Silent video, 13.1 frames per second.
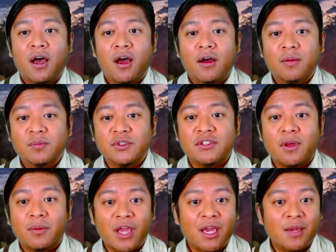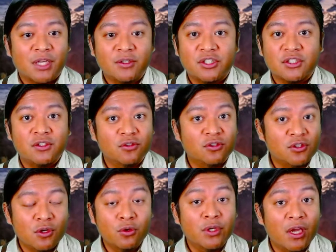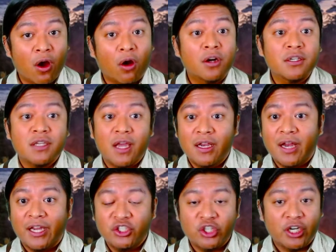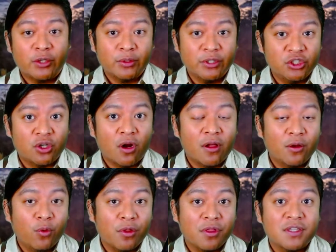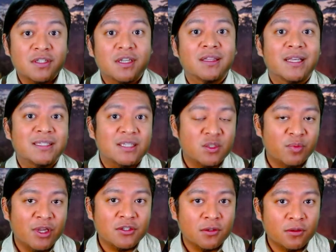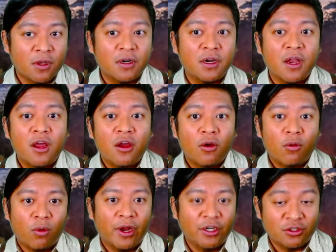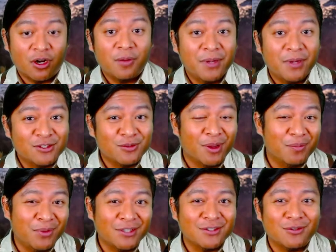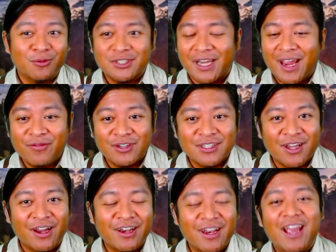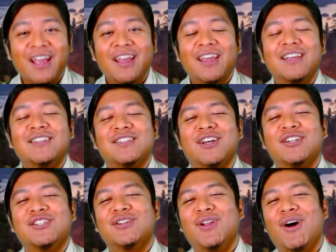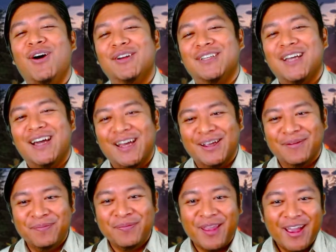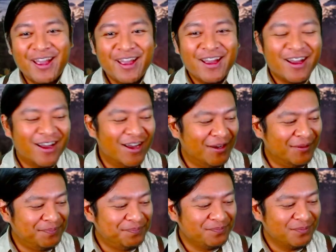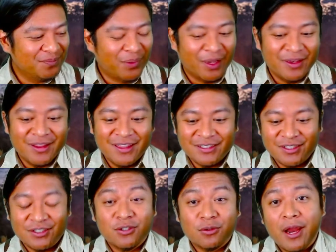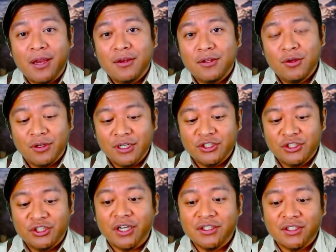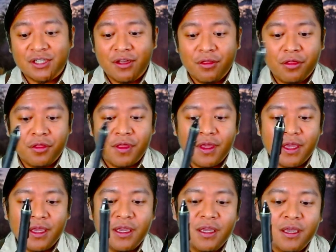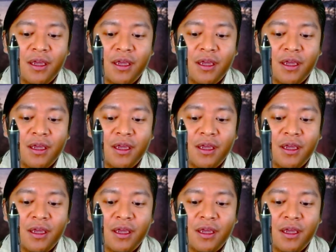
Some games I just use 2D art, and I generally draw it with this unless it's pixel art, where I draw pixel by pixel, which I haven't done in such a long time. But this is great. You can adjust the